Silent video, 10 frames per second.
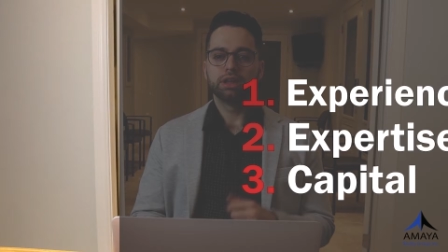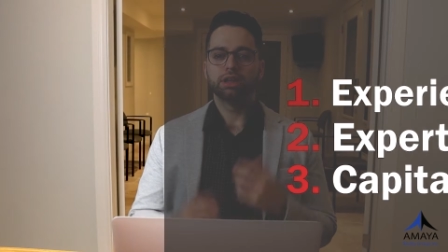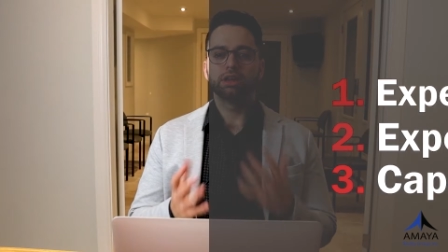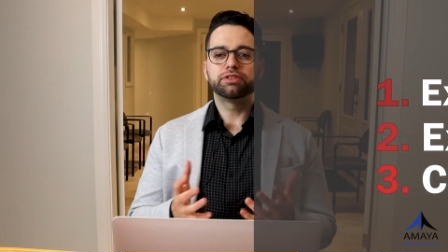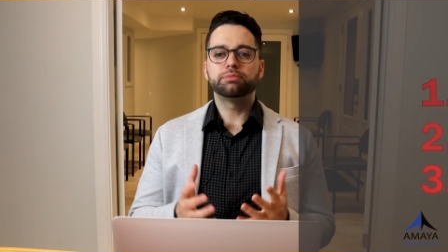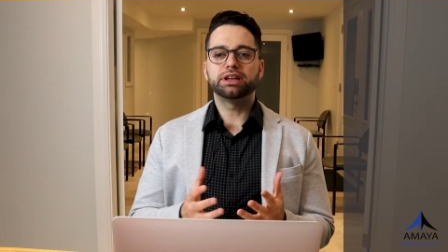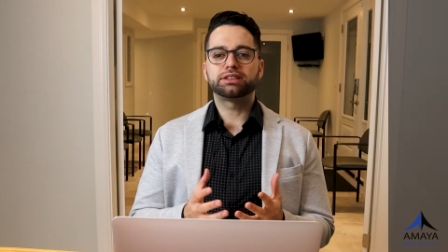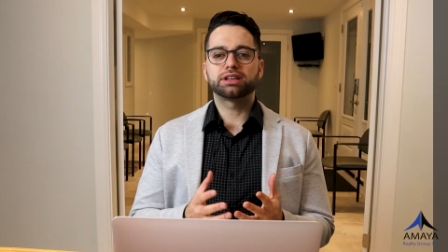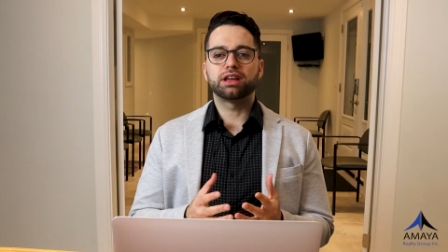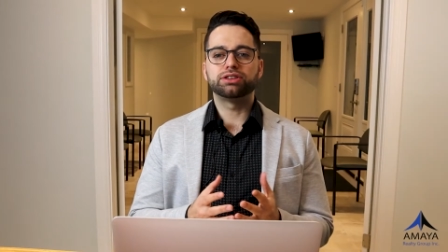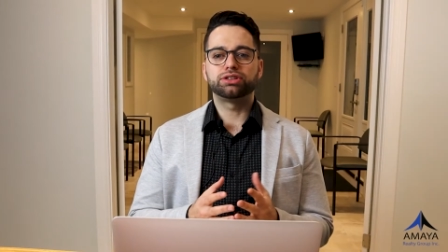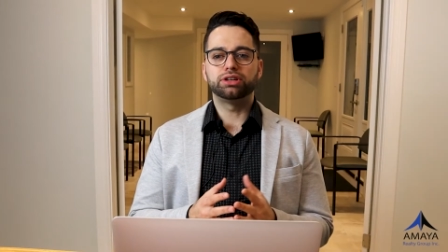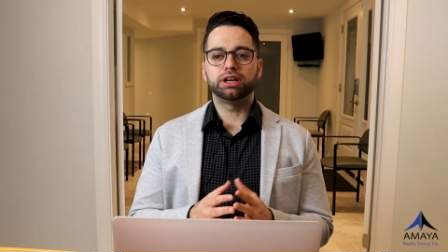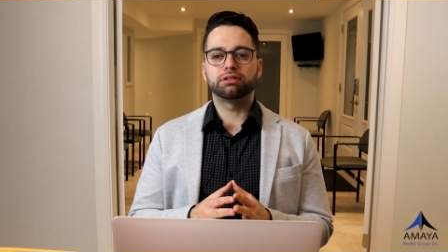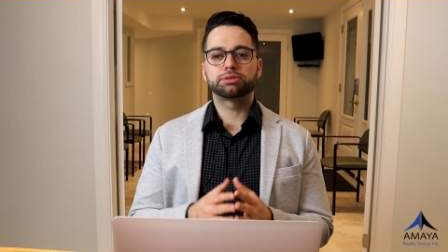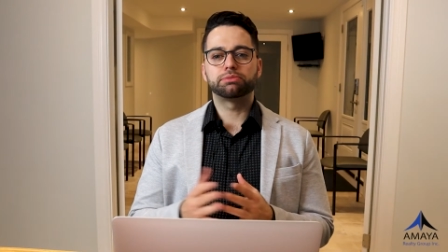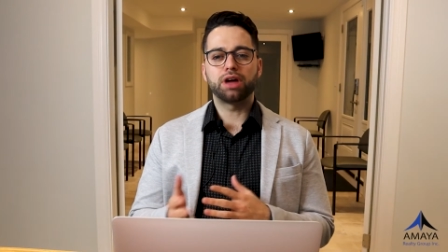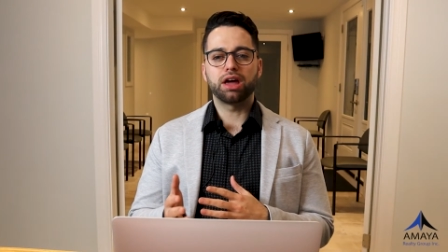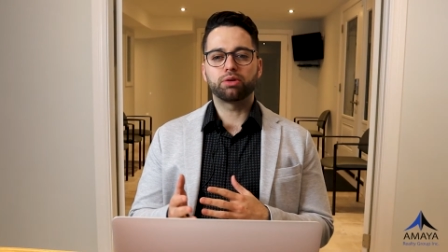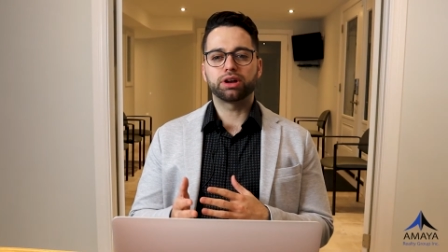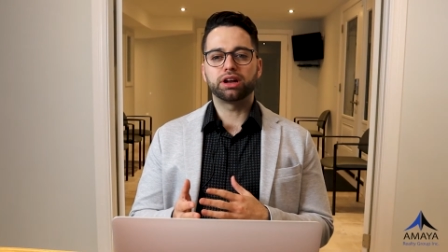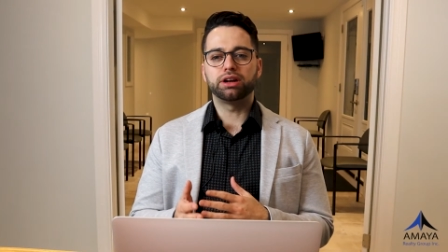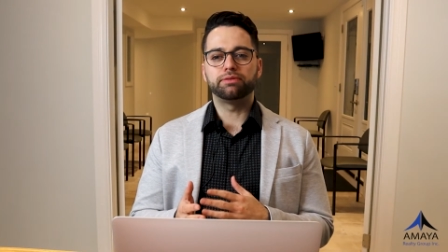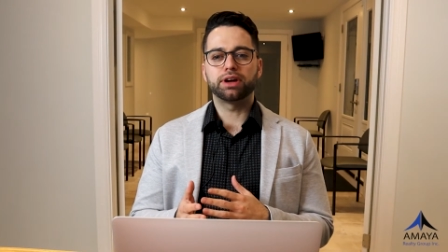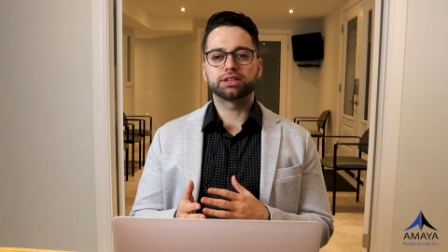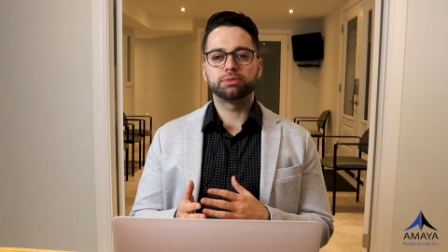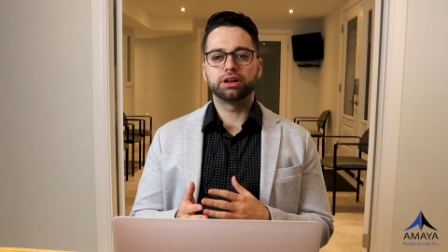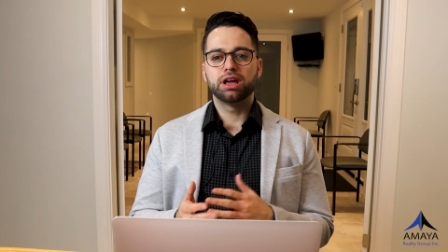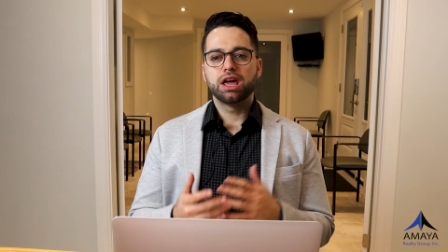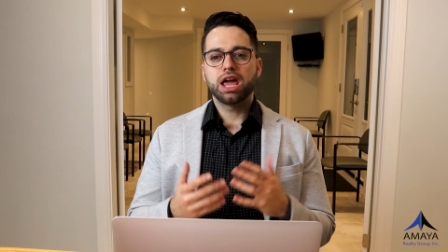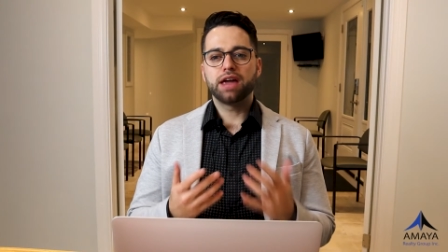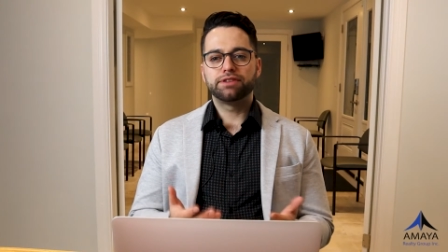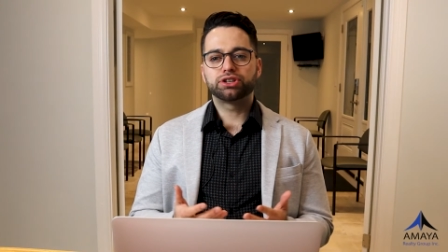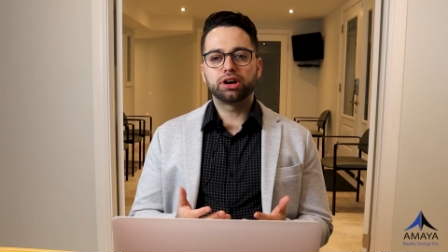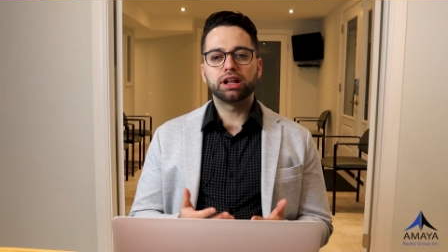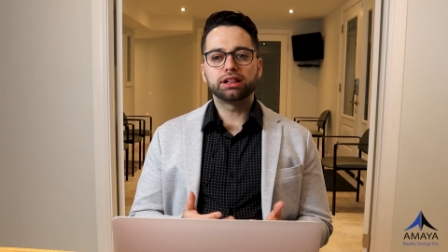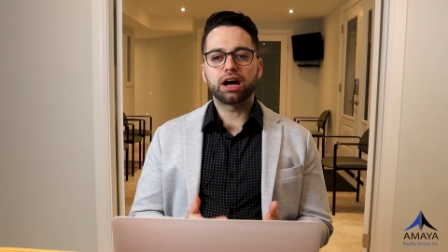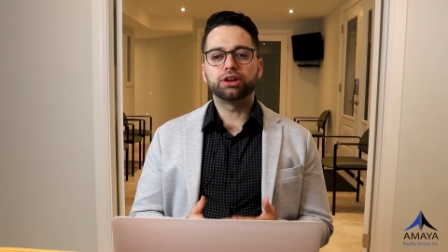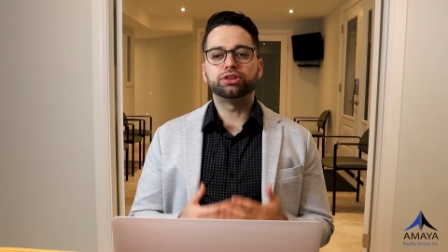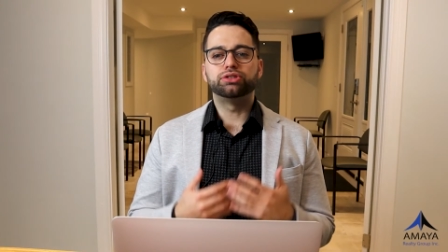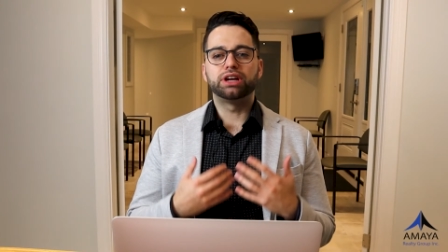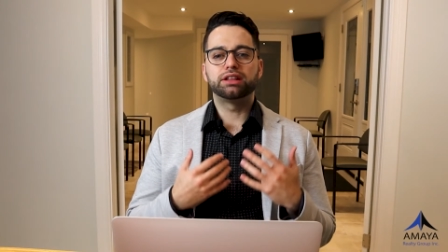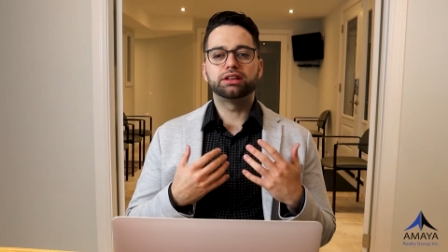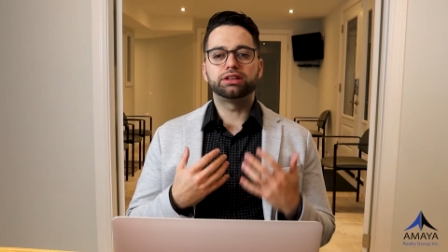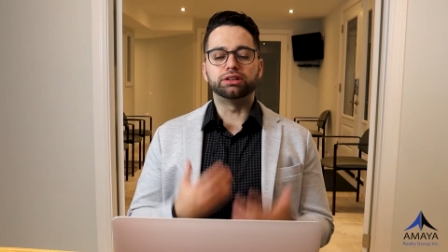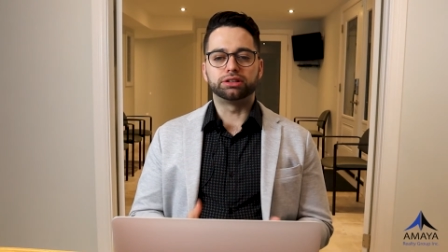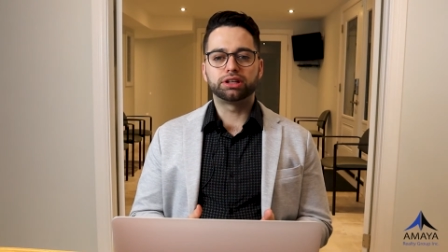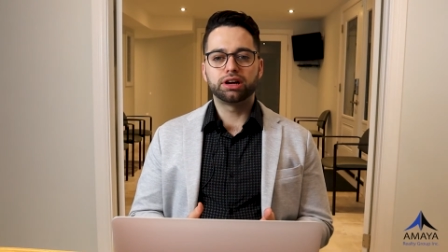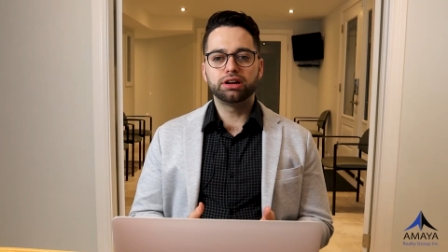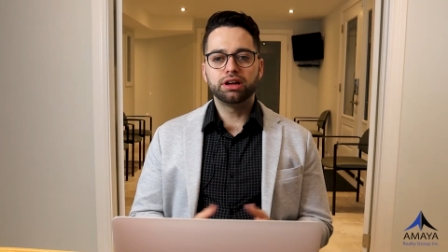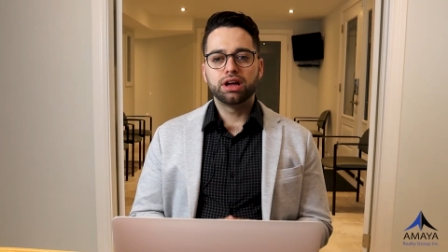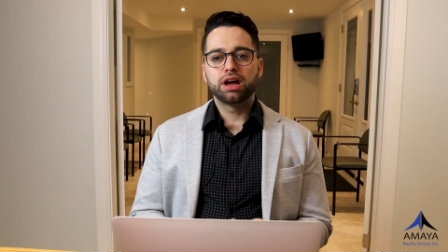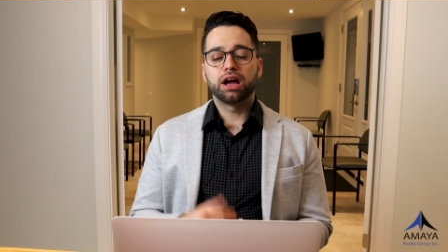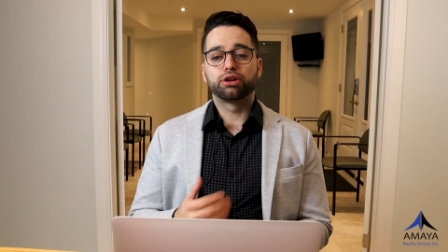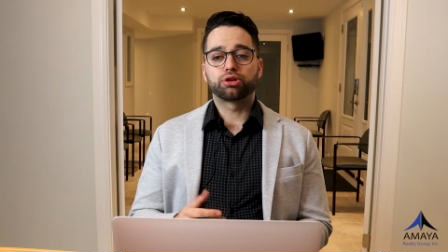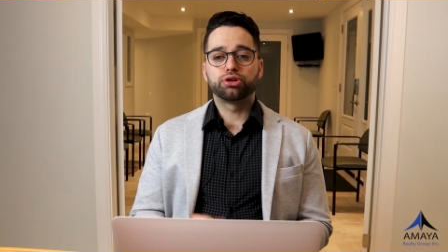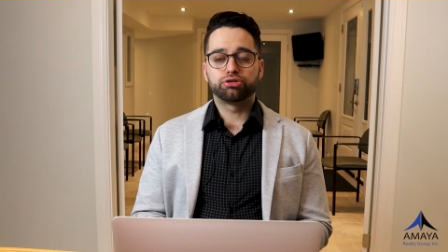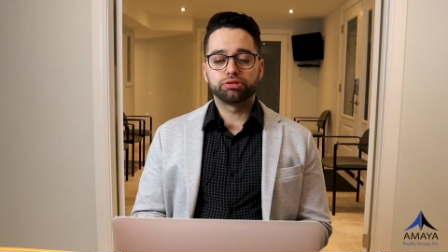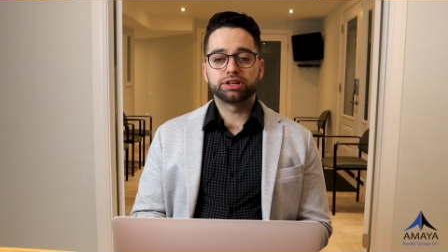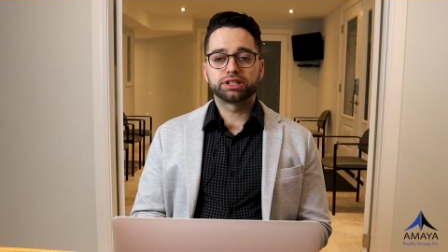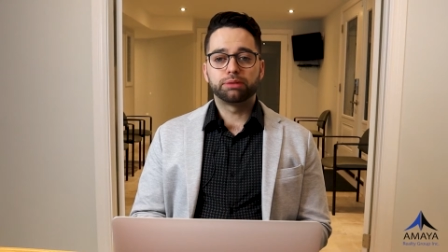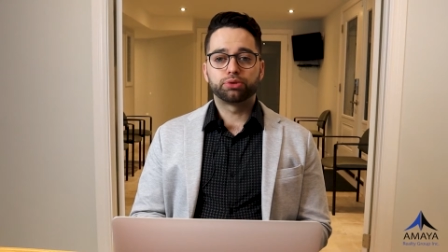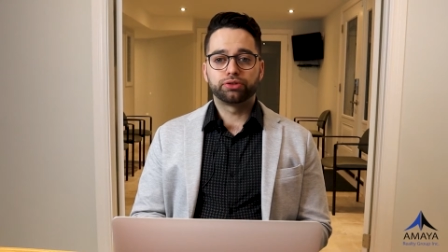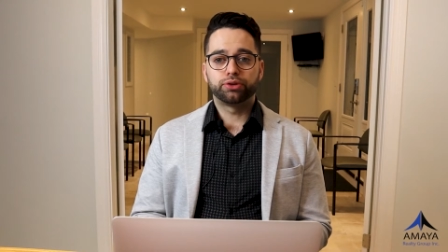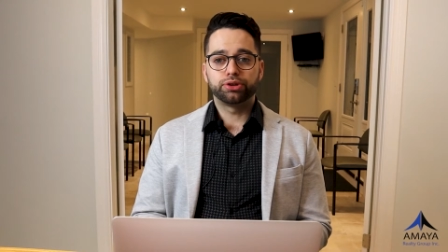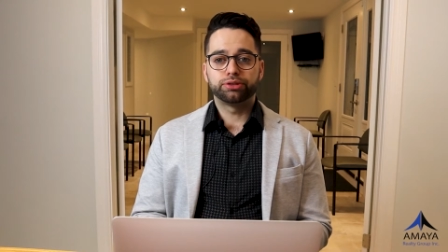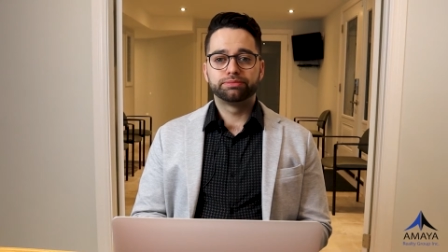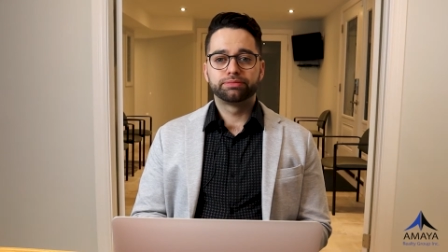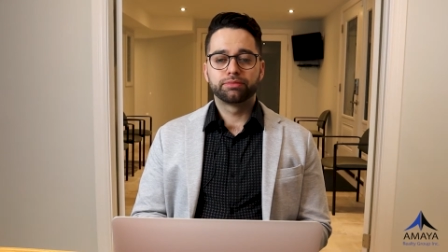It often makes sense to give up some equity and investment if it's going to allow you to get the deal done and grow your real estate portfolio.